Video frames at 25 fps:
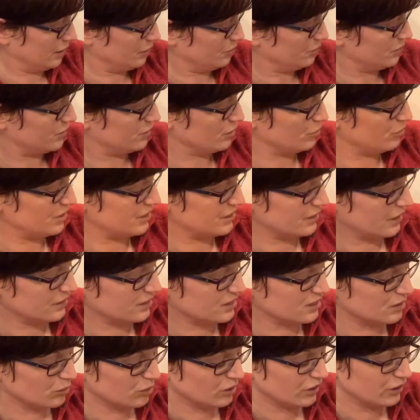So be
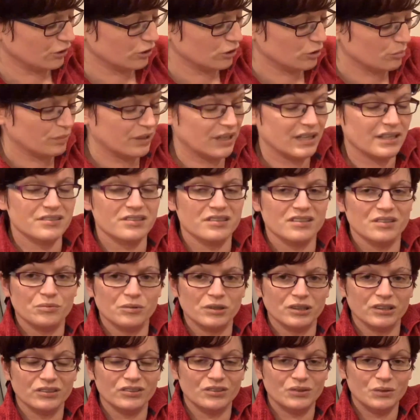sensible. In other parts of the
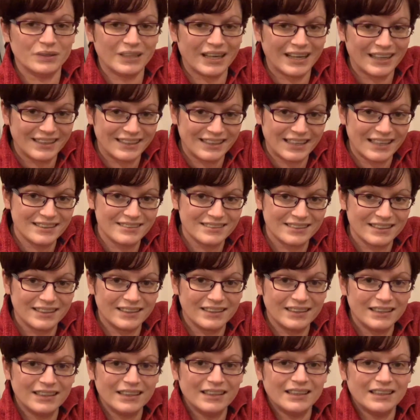world you can get it,